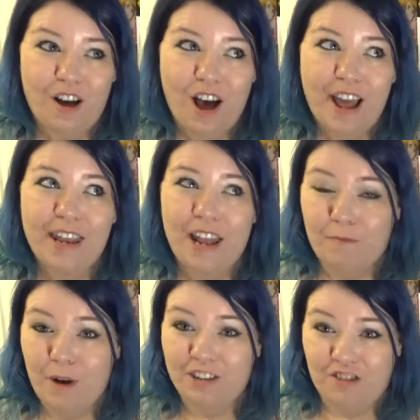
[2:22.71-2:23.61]
I love
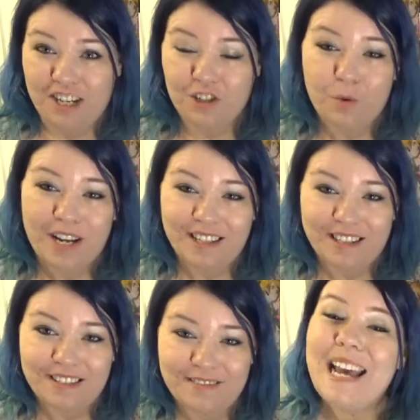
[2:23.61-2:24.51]
my trash
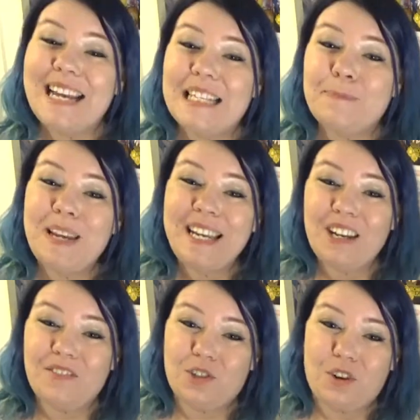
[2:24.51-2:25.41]
queens. And speaking
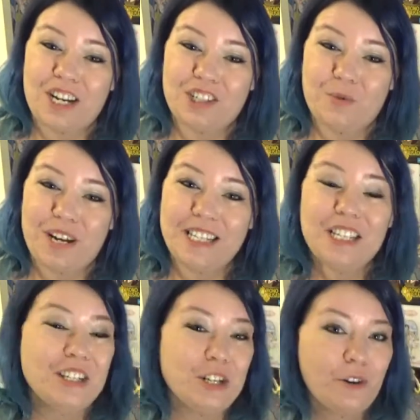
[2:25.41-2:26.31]
of trash queens,
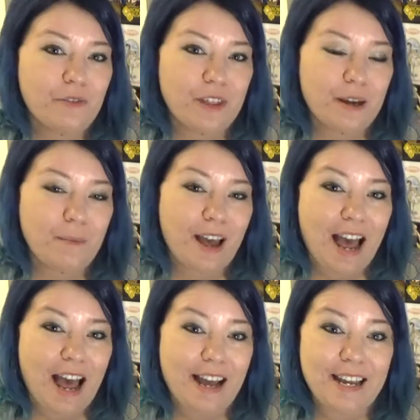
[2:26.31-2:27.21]
two of them
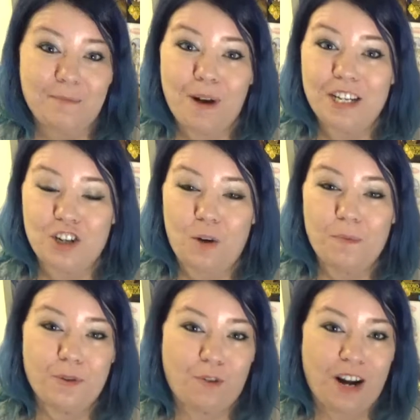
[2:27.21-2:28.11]
are in my top
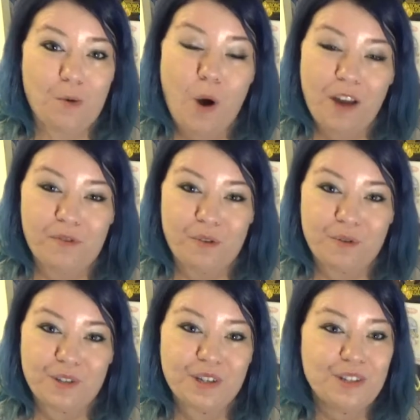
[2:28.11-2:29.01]
3
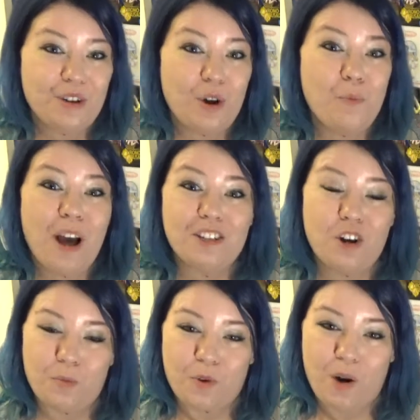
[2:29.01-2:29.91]
waifus. So my
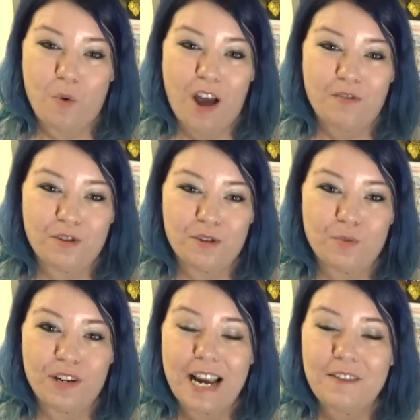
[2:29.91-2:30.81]
top 3 waifus
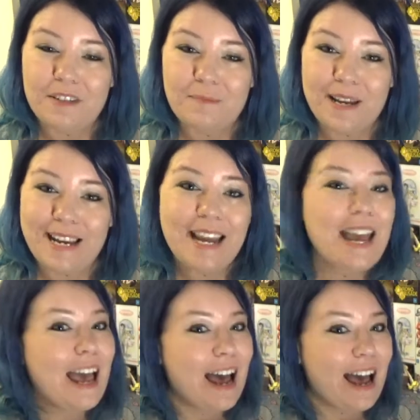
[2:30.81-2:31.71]
would have to be
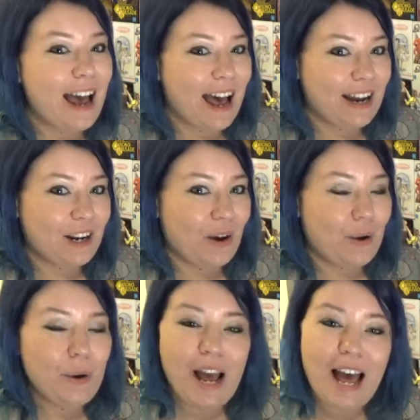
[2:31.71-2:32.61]

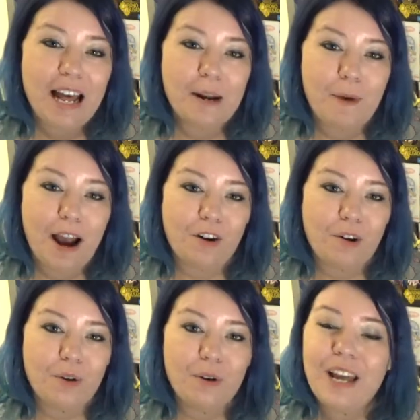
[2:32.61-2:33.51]
Hanyo,
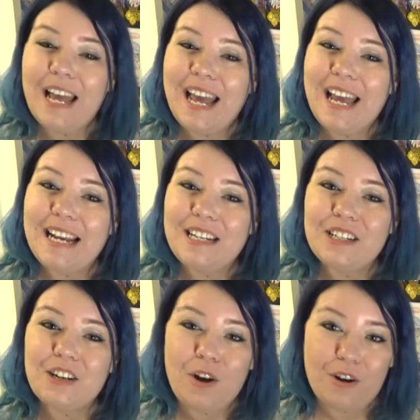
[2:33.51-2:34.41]
Hanamaru, and
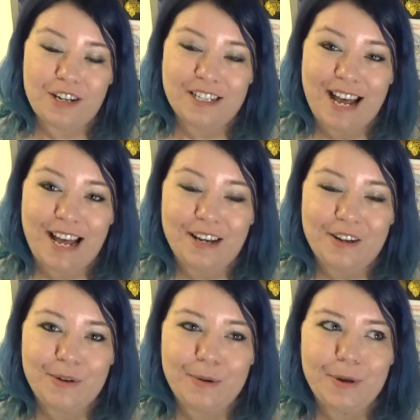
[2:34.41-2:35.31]
Konata,
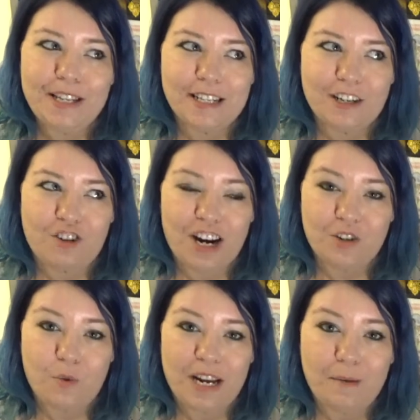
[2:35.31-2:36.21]
who isn't a trash
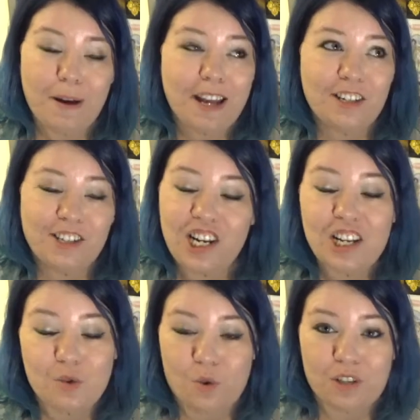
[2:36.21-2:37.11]
queen, but she
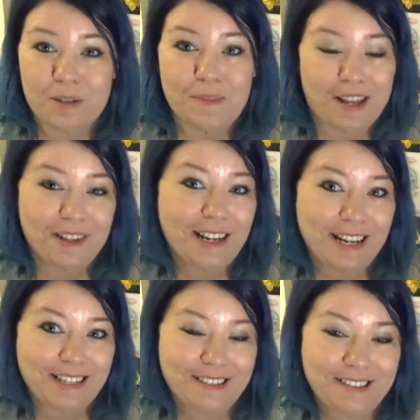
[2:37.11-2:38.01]
is awesome
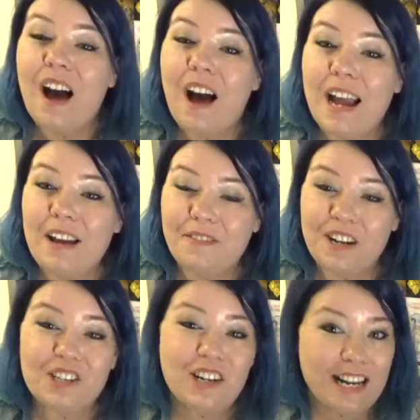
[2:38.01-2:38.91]
nonetheless. I have
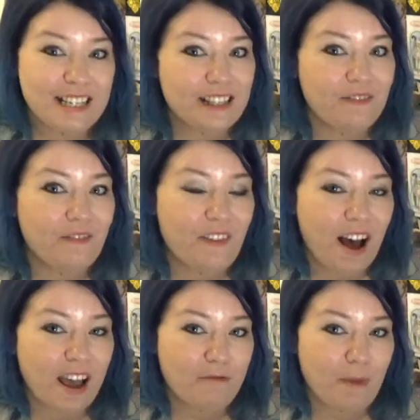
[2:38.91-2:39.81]
finished less than
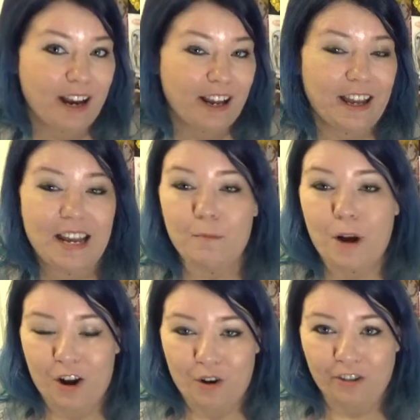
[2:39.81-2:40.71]
5 manga in
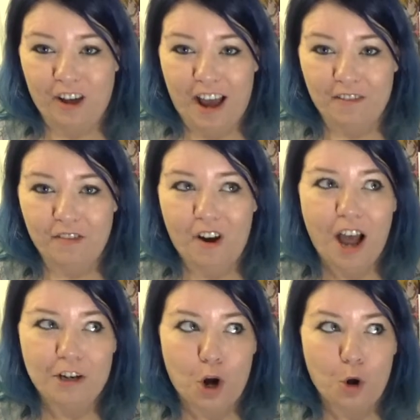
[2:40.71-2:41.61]
my whole life.
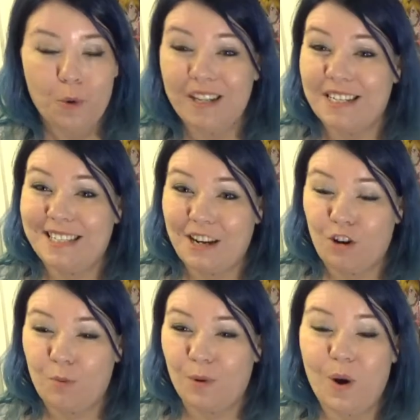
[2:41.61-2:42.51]
I know it is
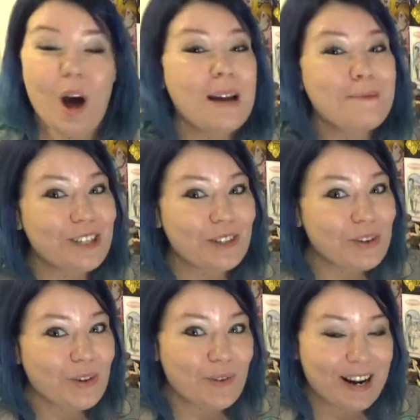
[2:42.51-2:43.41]
terrible. I'm just
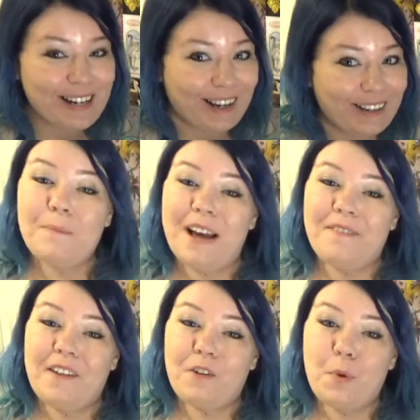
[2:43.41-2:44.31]
not a reader. My
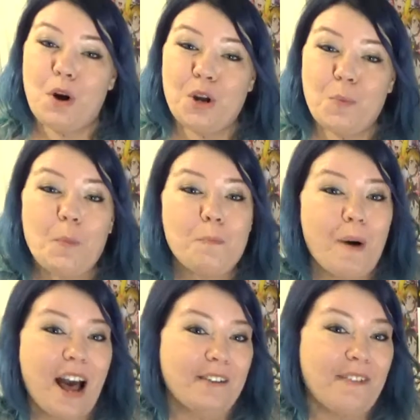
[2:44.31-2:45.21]
favourite Pokemon
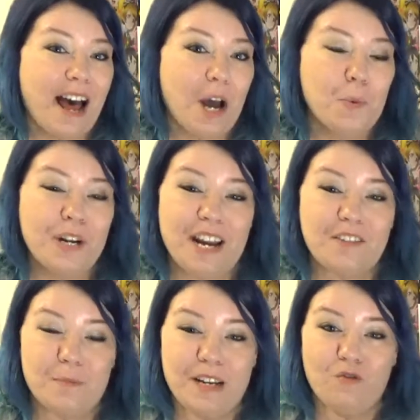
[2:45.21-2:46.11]
by far would have
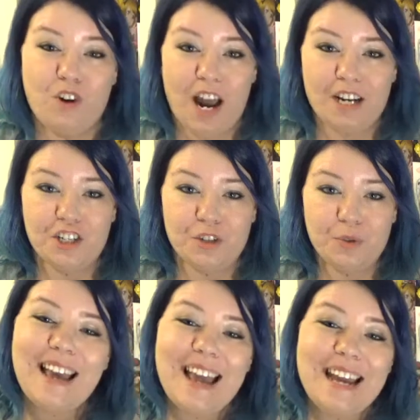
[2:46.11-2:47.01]
to be
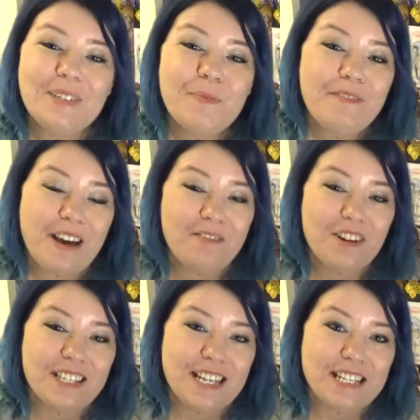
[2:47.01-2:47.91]
Raichu, and my
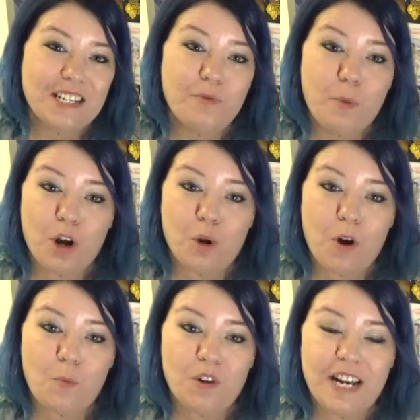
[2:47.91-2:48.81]
favourite season of
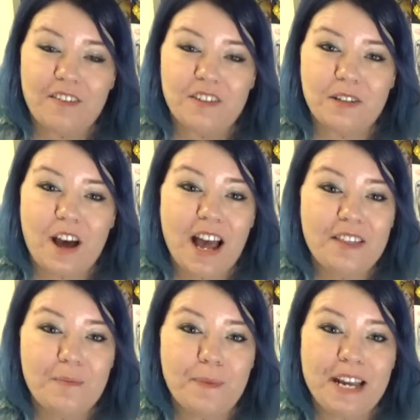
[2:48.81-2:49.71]
Pokemon would have to
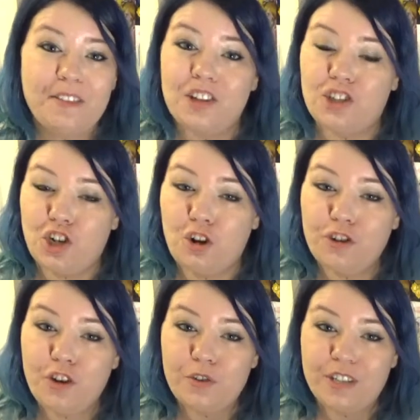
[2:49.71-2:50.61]
either be the
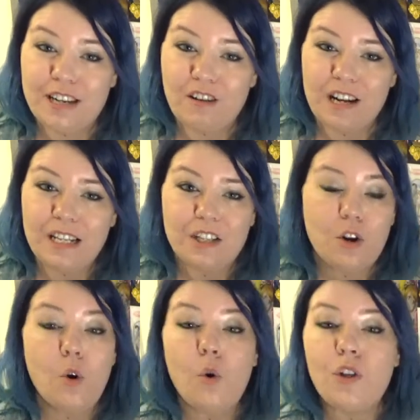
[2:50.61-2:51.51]
Johto series
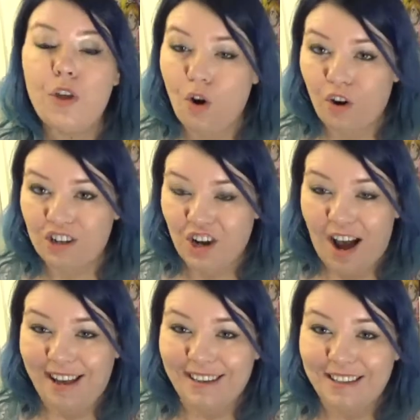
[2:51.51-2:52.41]
or the Orange
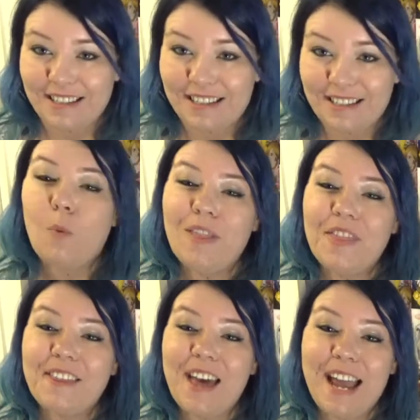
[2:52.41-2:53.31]
Islands. One
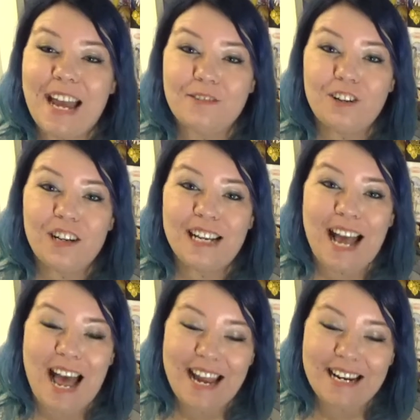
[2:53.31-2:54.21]
thing that I absolutely
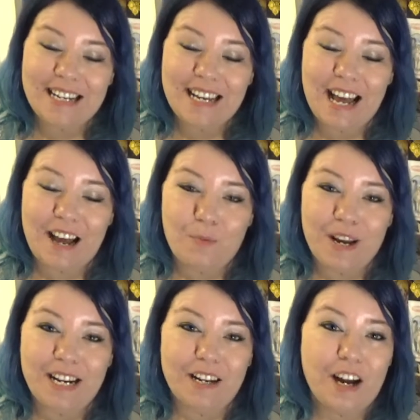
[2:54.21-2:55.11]
hate are
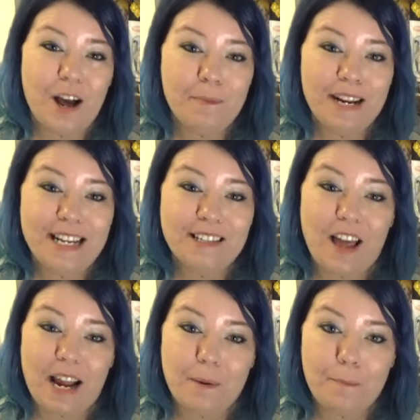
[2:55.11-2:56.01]
when companies
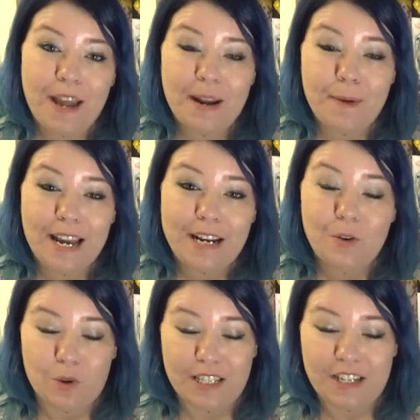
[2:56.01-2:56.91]
like Madman
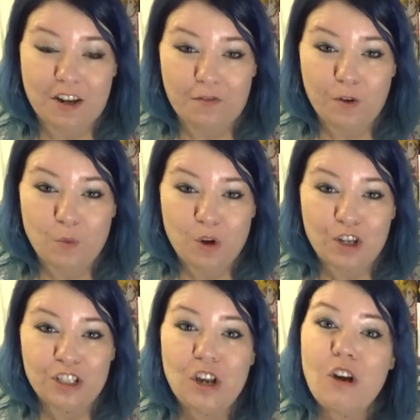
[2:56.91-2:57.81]
or Sentai
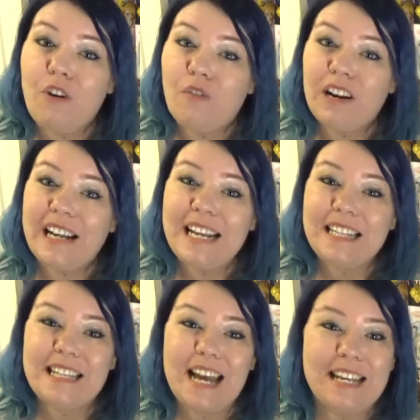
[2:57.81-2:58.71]
Filmworks
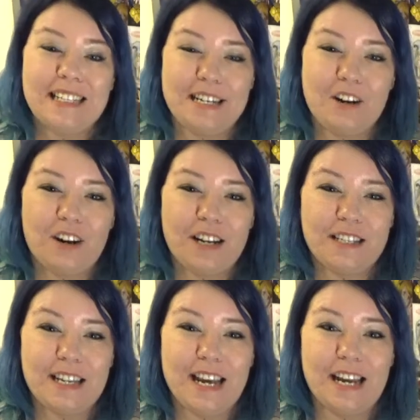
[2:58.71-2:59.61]
release a
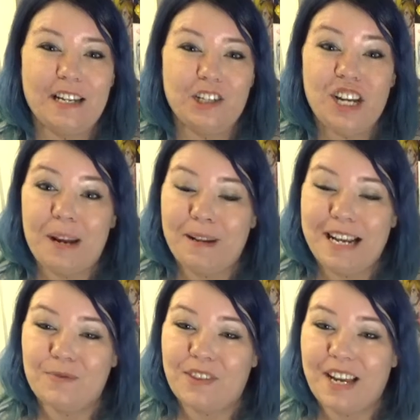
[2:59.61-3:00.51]
series in
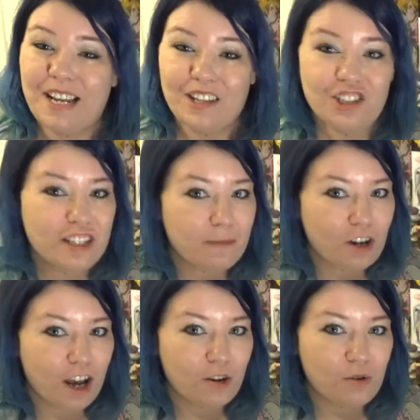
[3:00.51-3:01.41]
Japanese with English
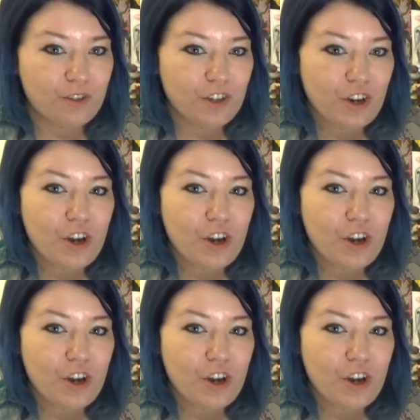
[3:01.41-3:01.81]
subtitles.